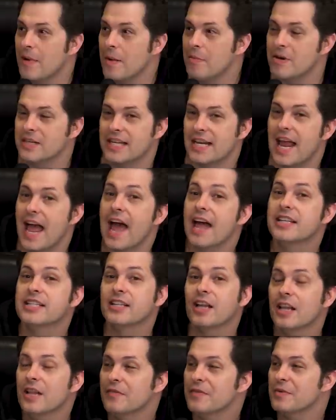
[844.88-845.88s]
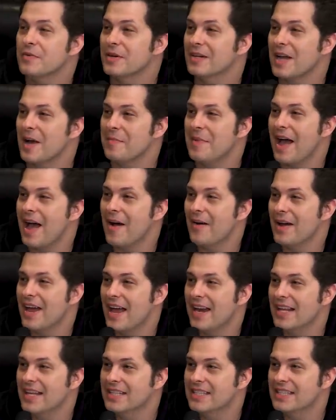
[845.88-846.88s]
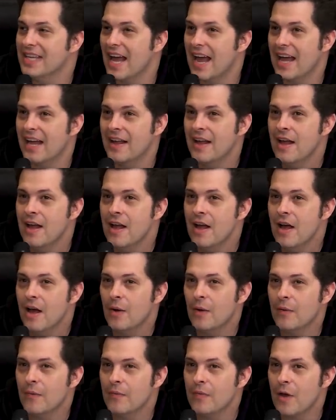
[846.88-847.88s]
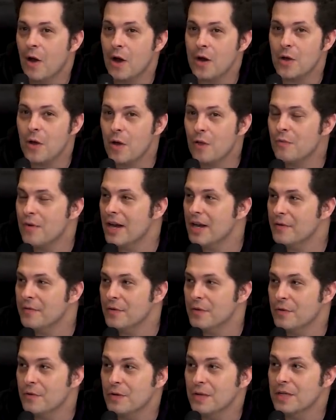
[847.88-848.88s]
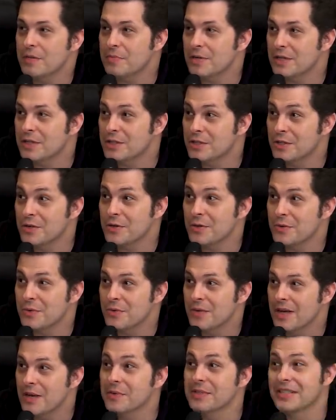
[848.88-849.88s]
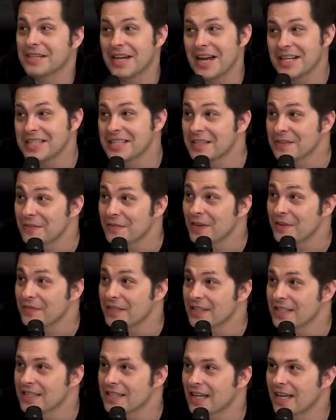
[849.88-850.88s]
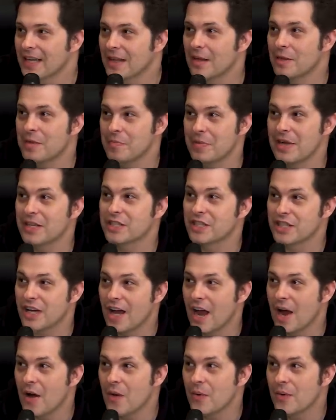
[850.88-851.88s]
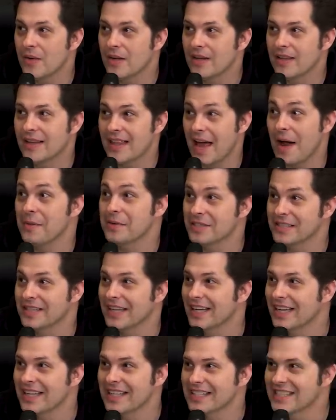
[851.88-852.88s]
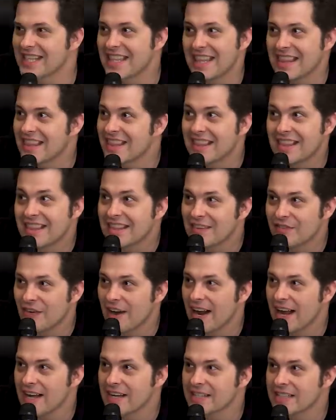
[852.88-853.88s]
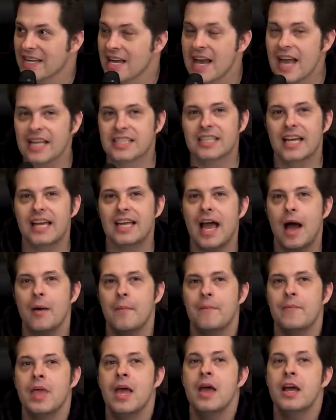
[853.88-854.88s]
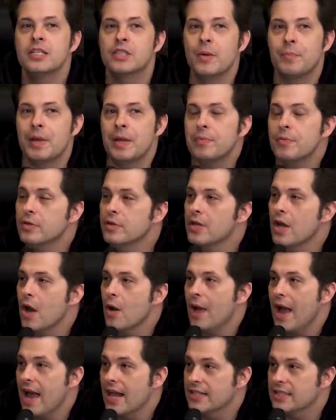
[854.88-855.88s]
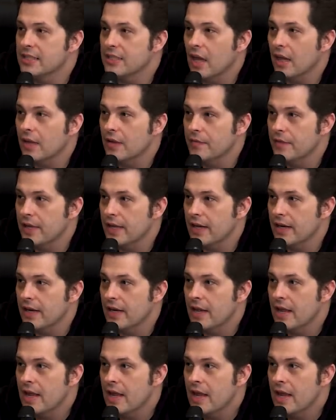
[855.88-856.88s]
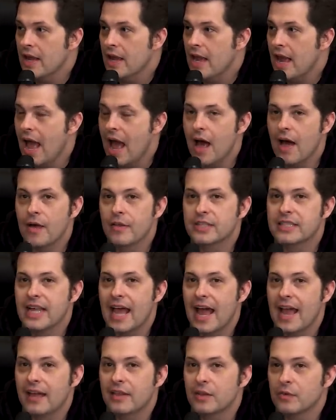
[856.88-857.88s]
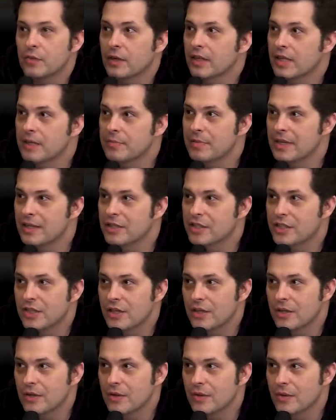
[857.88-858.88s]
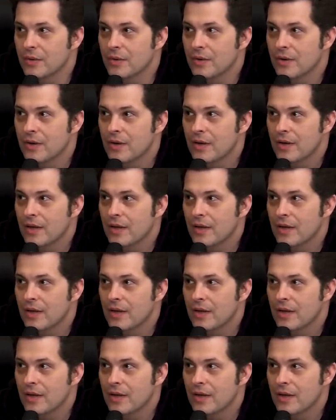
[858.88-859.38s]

remembers. And Ed Sullivan would come out and he'd say, are you all ready for the really big shoe? It was the 1950s, like the big show. That was like his phrase. It's right. like how, so people know Ed Sullivan saying the really big shoe